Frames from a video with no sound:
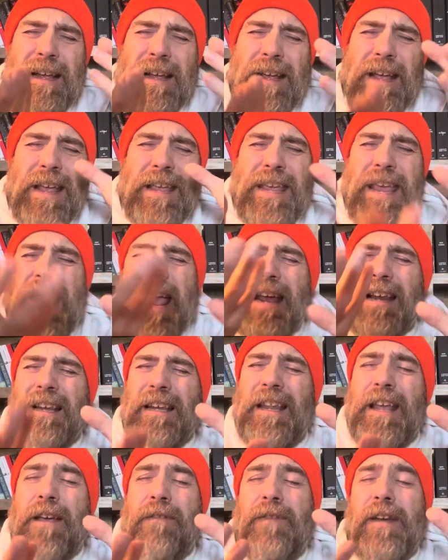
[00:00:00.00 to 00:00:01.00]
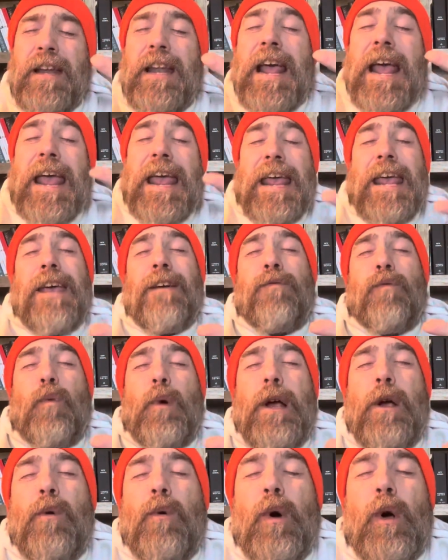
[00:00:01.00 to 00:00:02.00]
it can't live in if
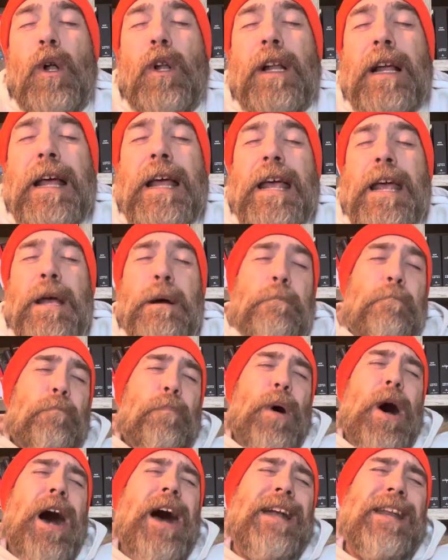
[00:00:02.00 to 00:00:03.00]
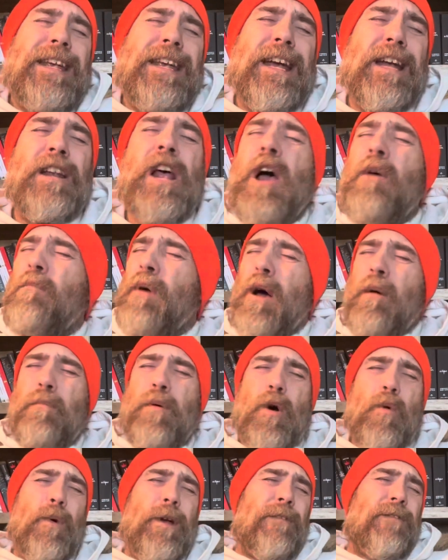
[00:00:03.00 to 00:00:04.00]
we will embody it.
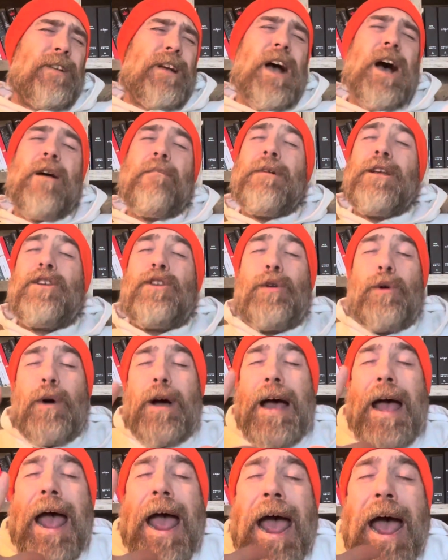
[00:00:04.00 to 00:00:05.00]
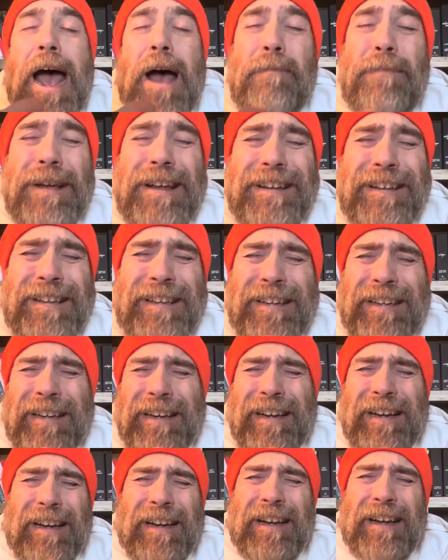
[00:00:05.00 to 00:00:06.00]
But we've come into a habit
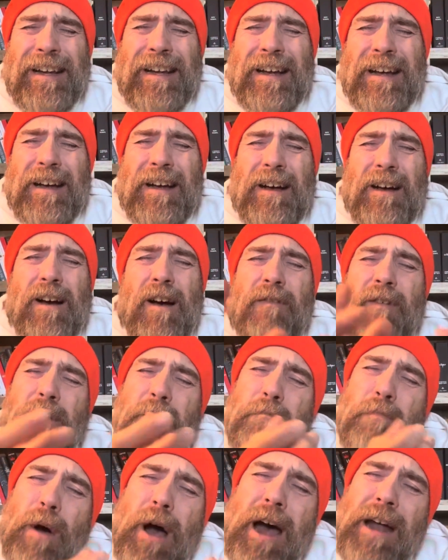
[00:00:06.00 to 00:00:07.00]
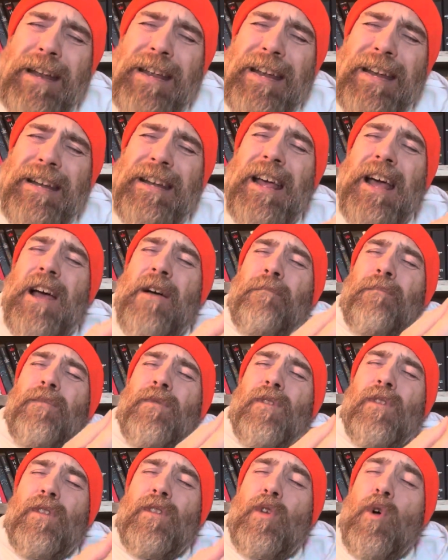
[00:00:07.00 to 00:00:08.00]
of embodying
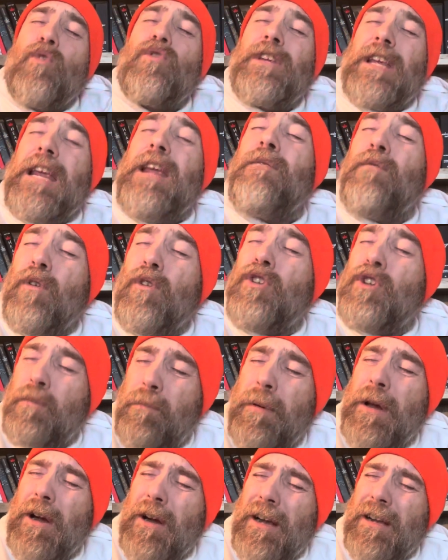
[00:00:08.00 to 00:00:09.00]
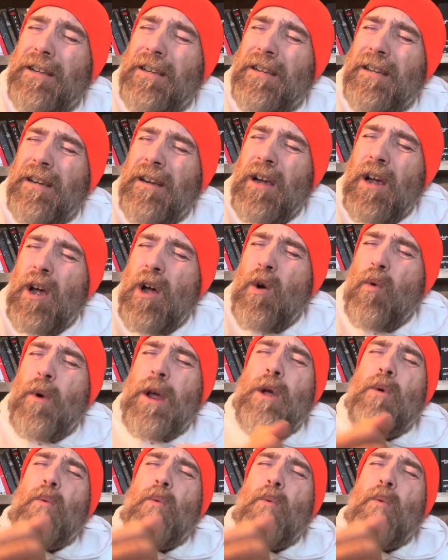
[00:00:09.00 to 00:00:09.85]
those evil spirits. We